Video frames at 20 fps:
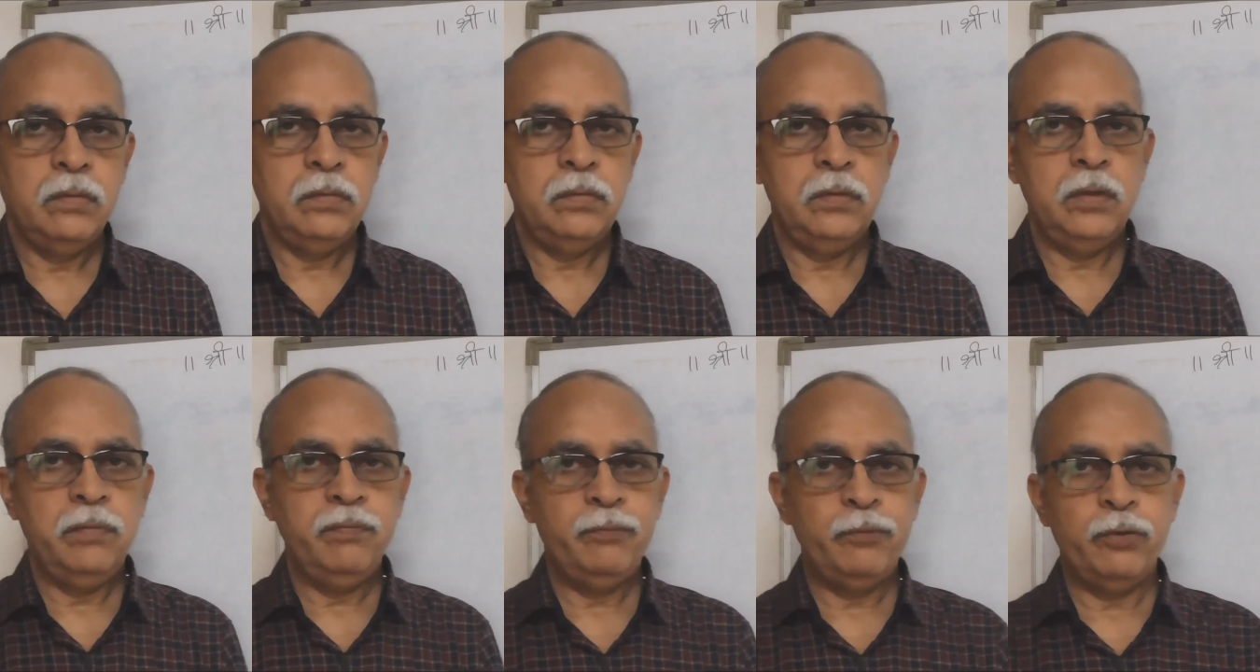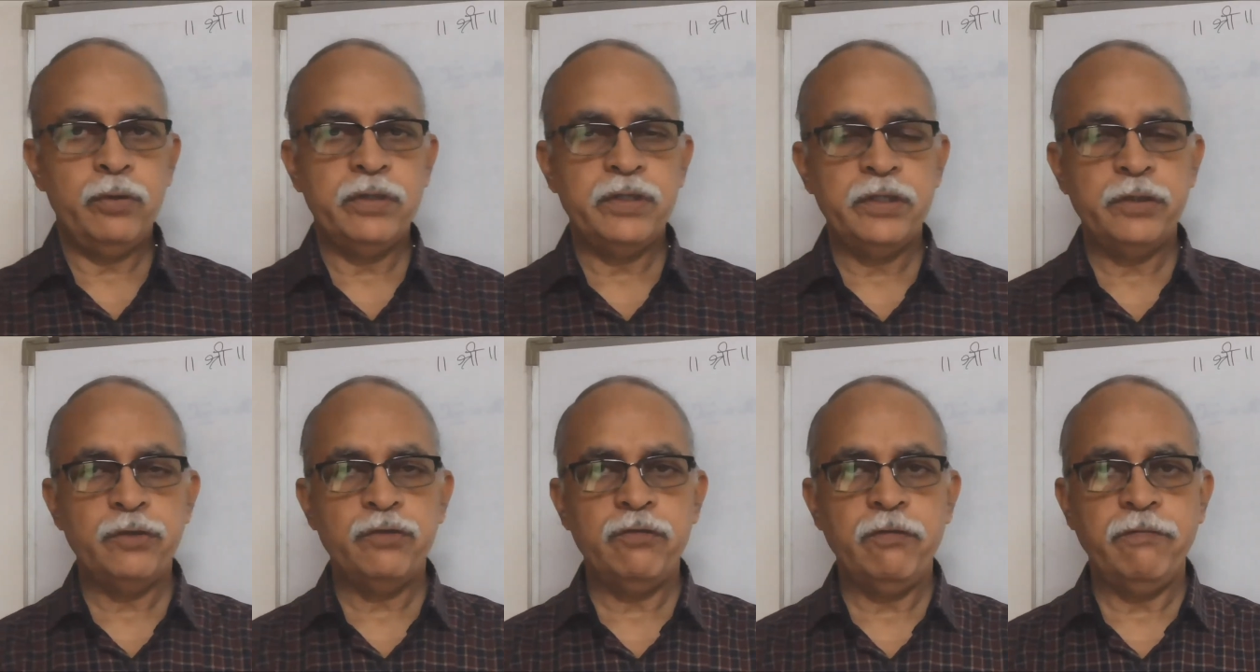The
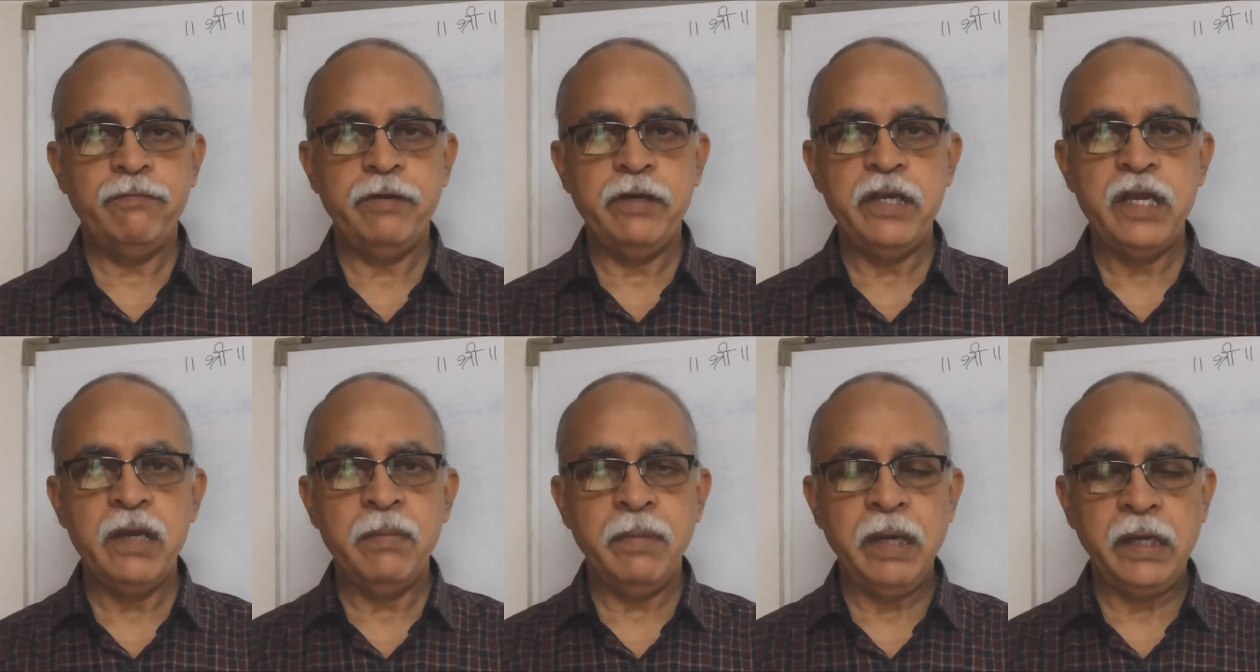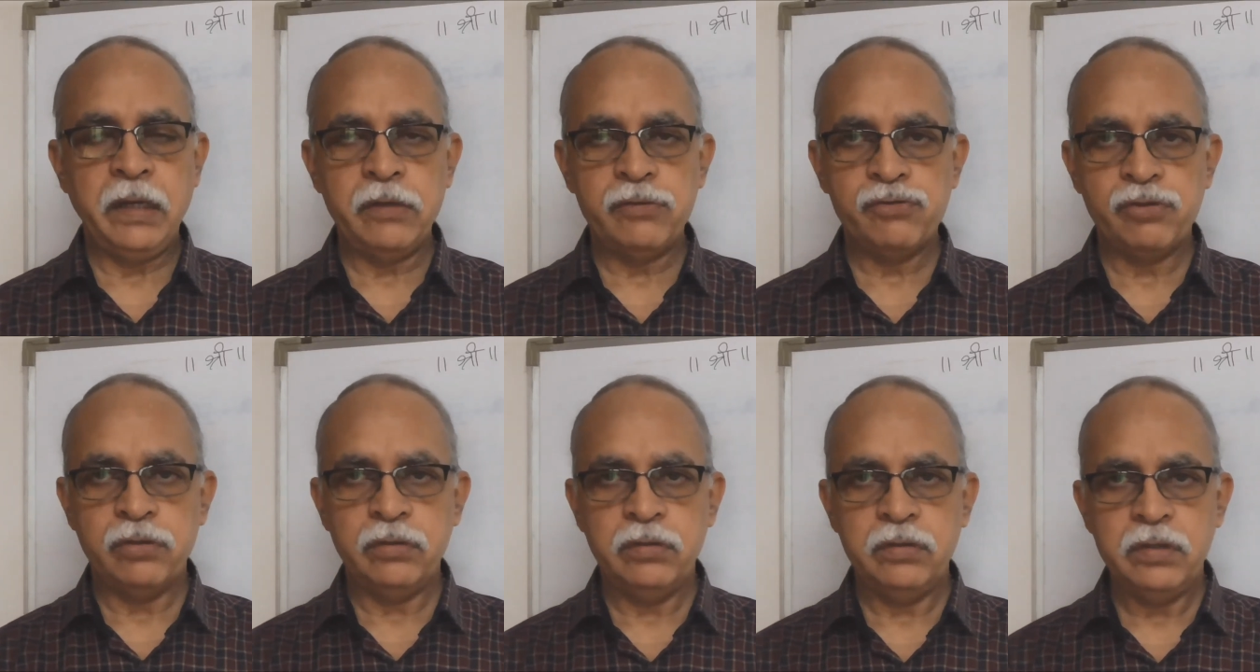process of
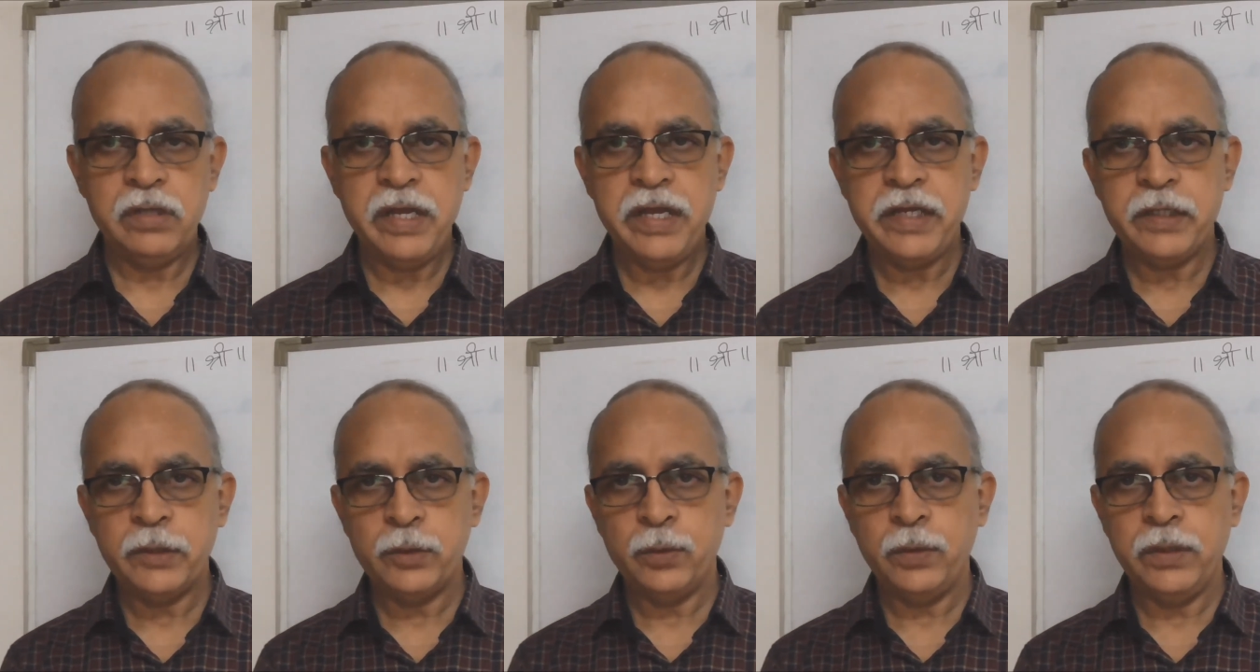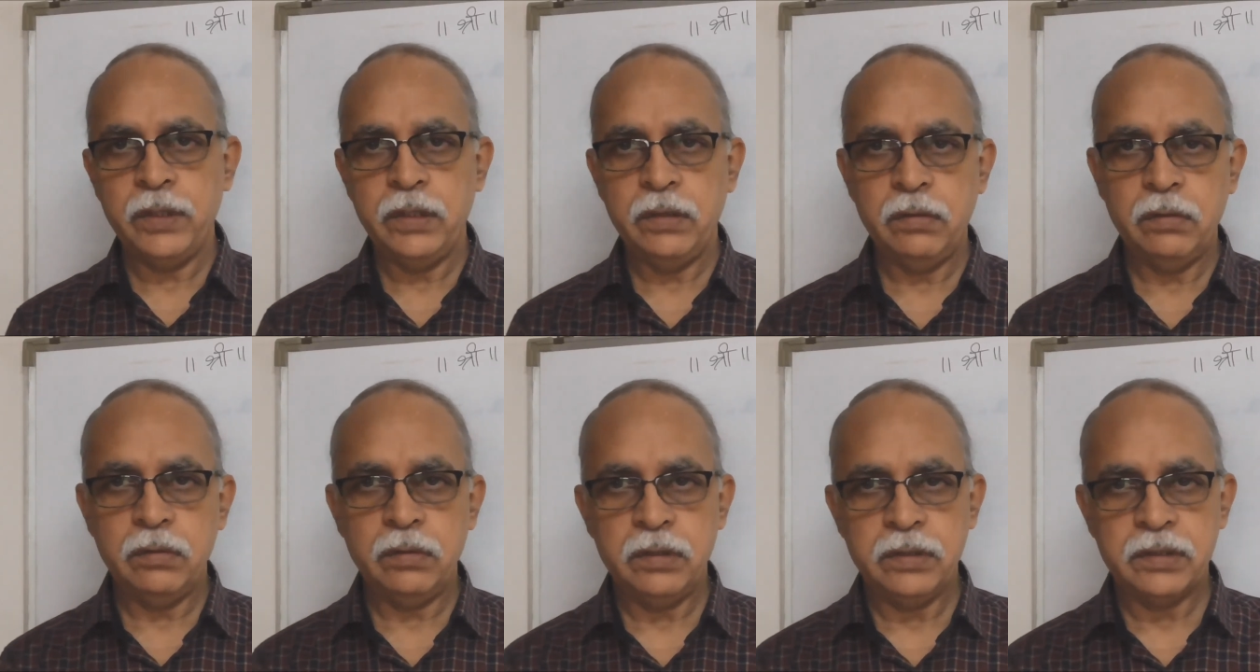deamination, as
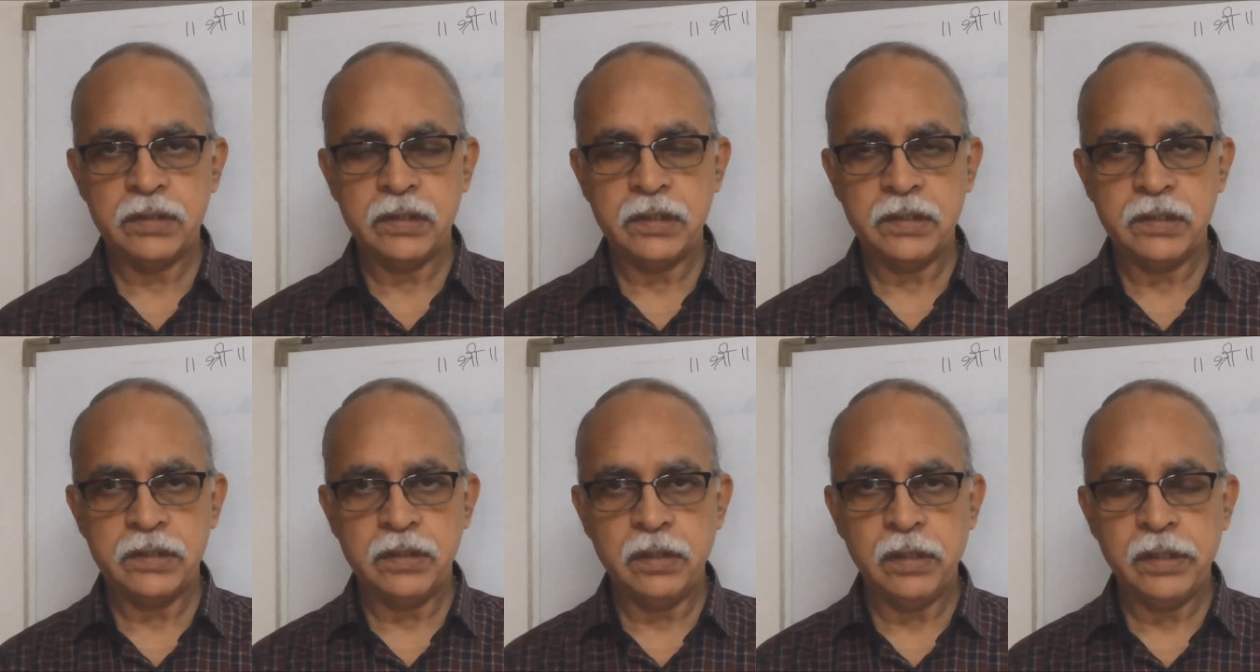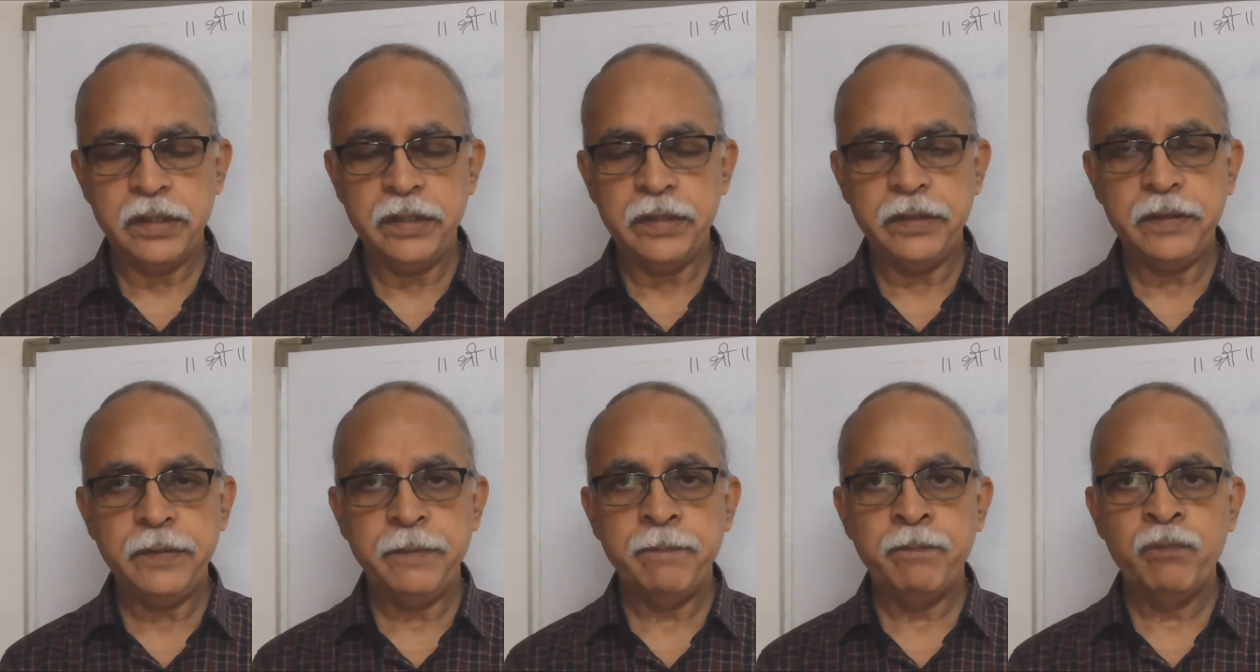we discussed earlier,